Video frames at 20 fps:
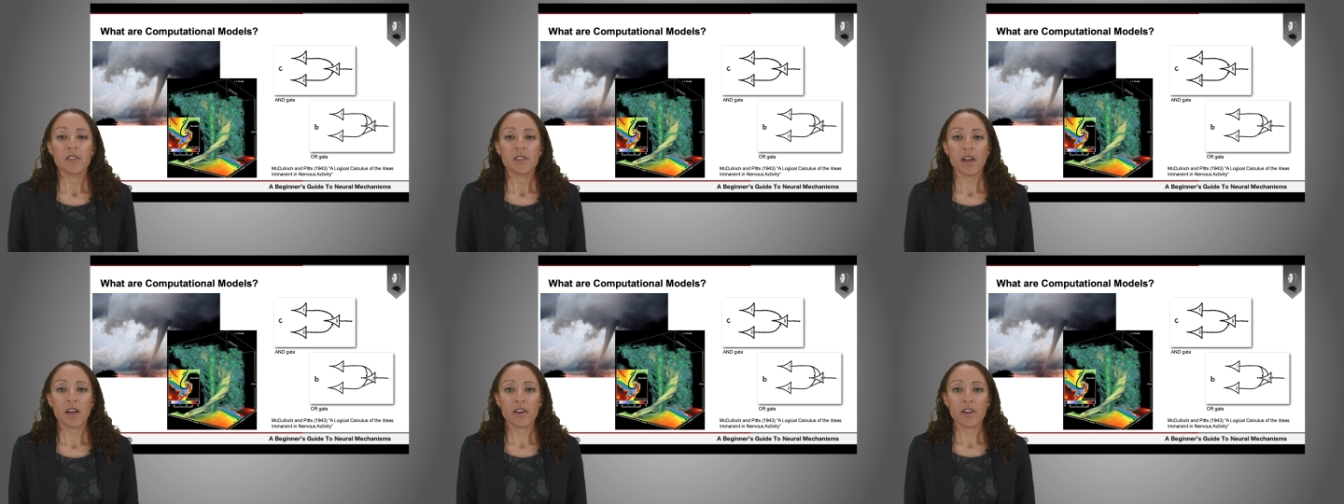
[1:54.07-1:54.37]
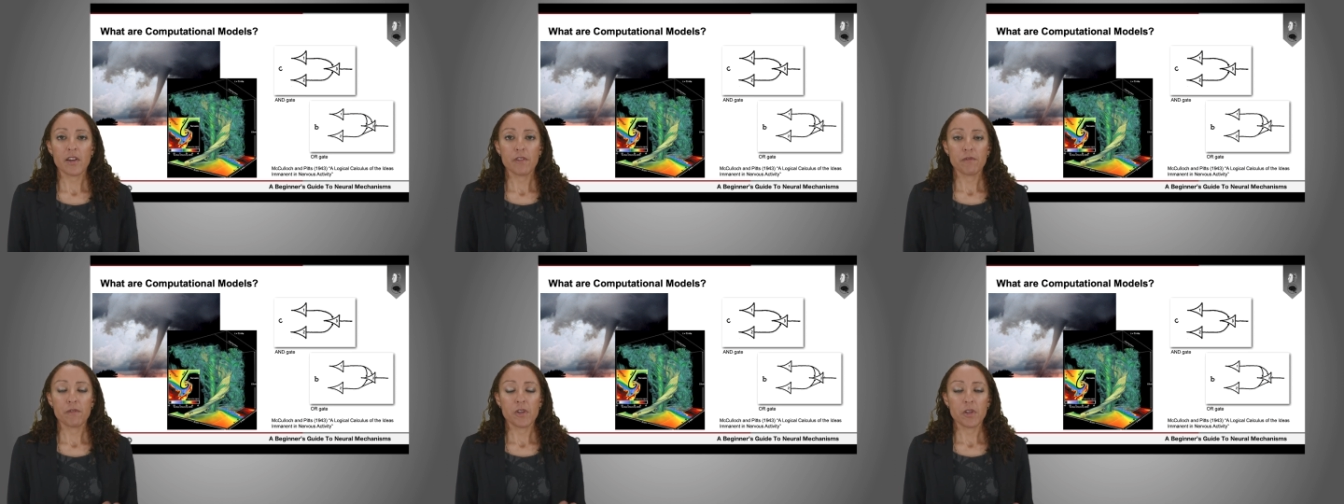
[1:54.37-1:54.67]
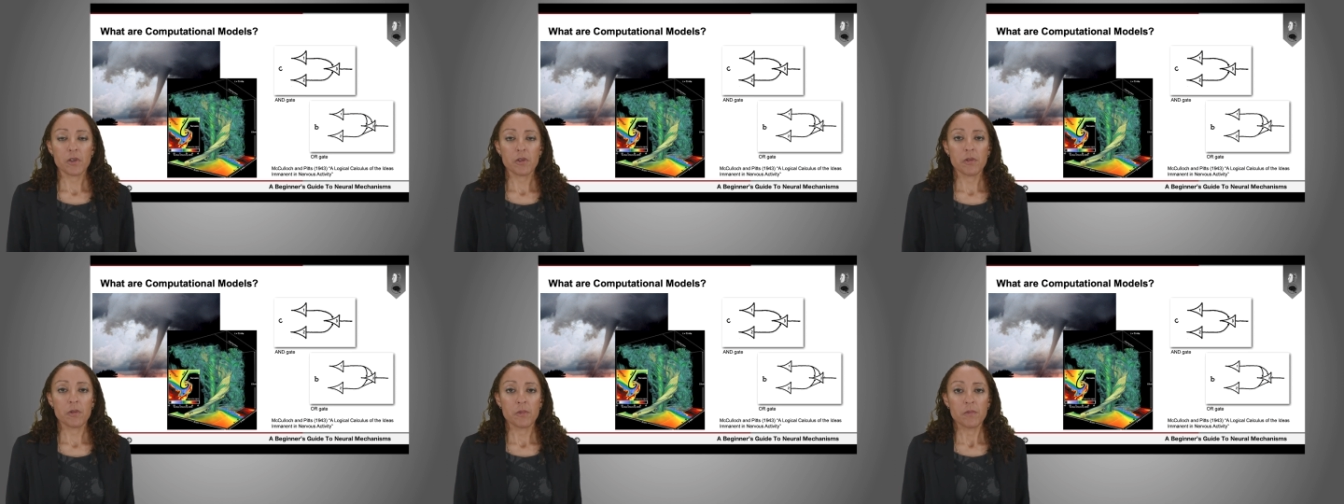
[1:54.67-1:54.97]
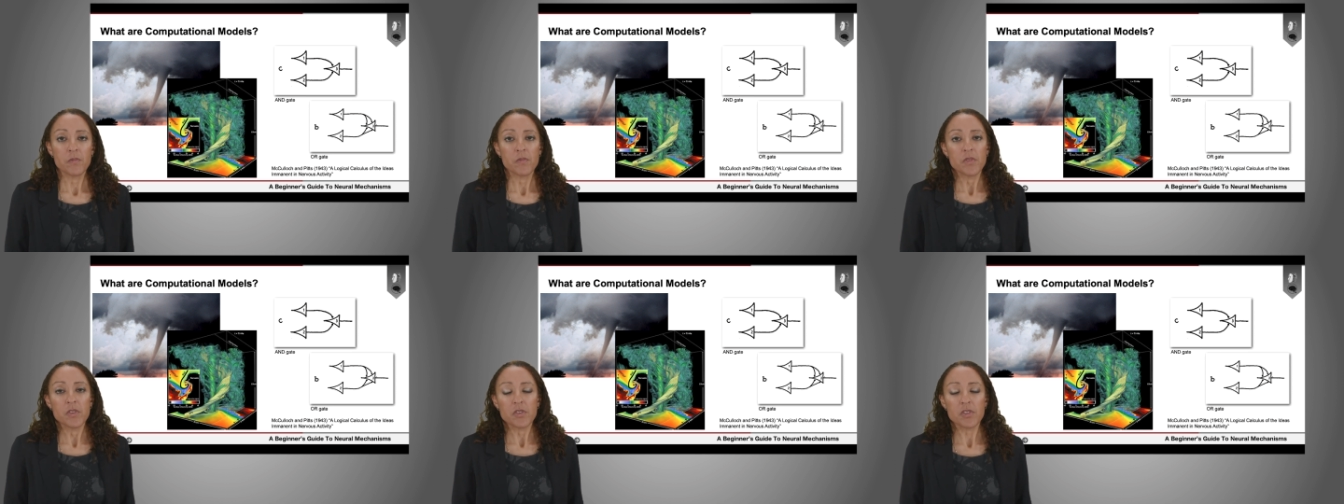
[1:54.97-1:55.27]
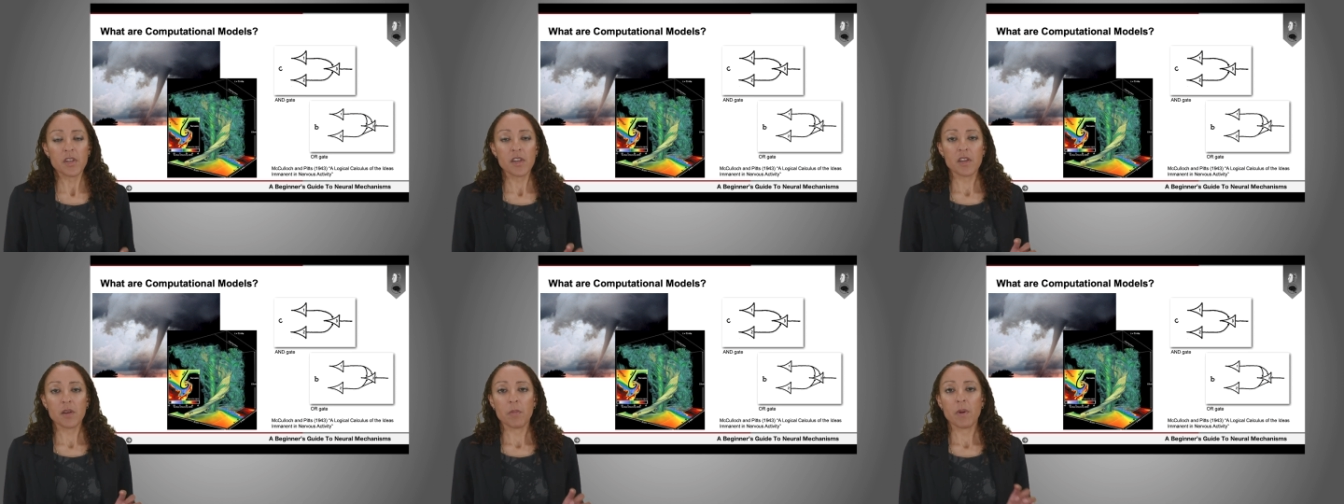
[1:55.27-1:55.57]
that if you
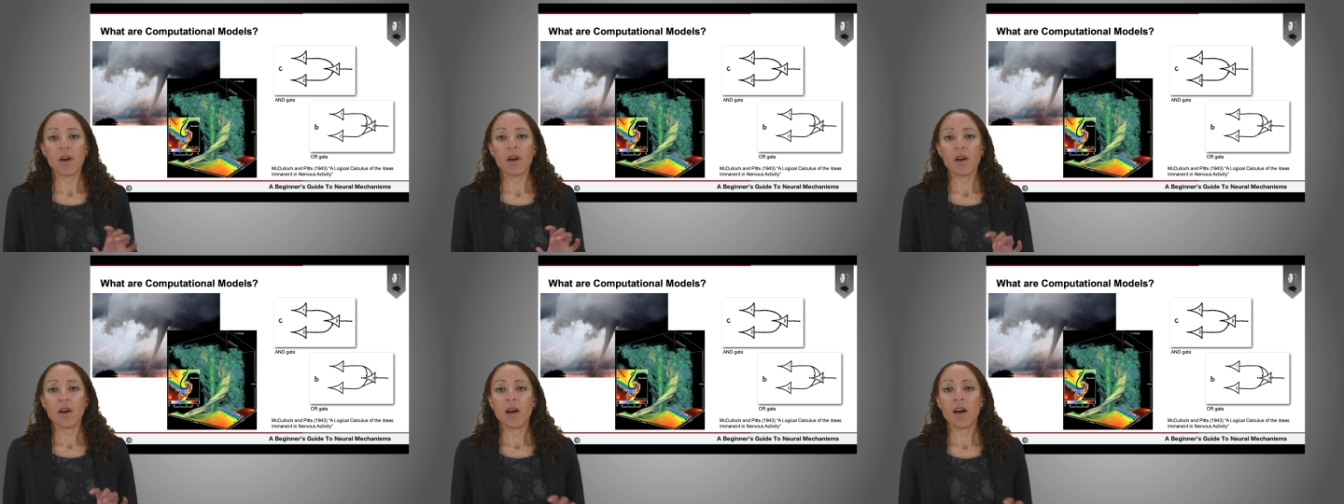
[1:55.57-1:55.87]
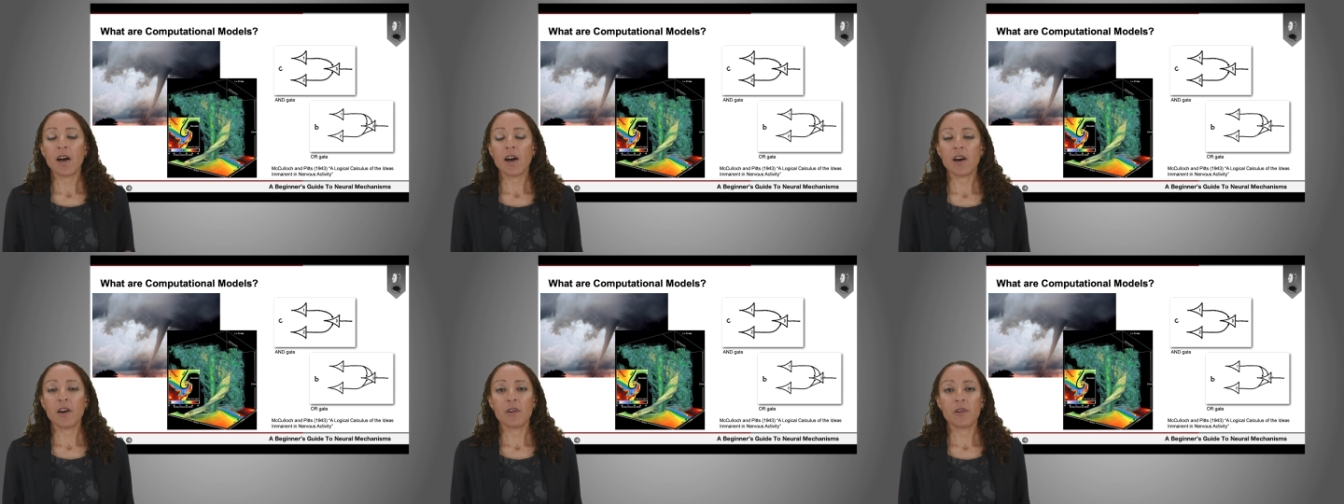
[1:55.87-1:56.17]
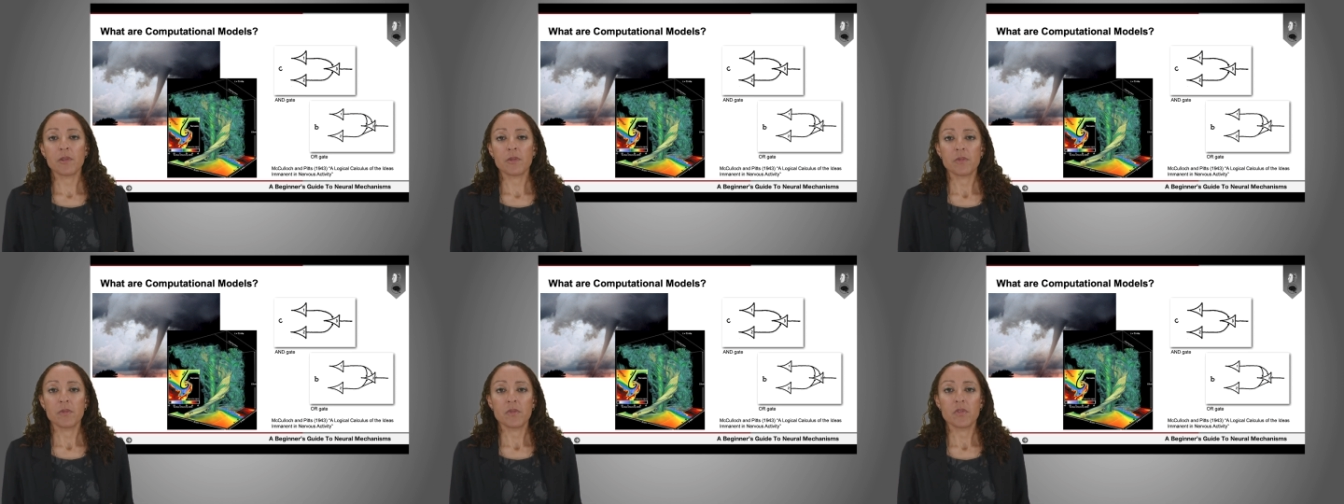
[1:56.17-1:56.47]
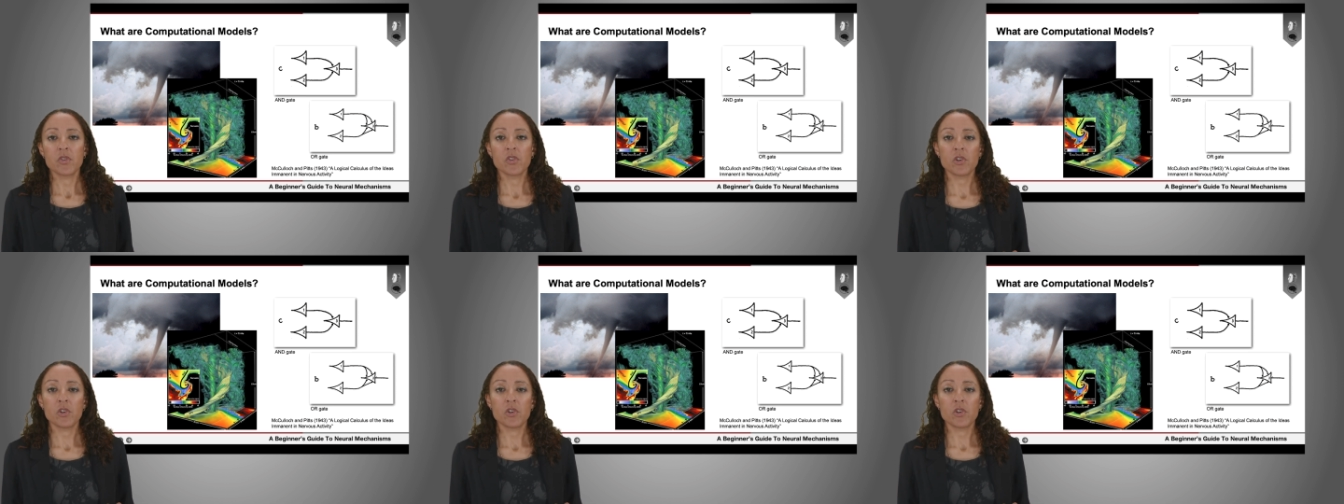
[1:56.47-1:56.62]
think about how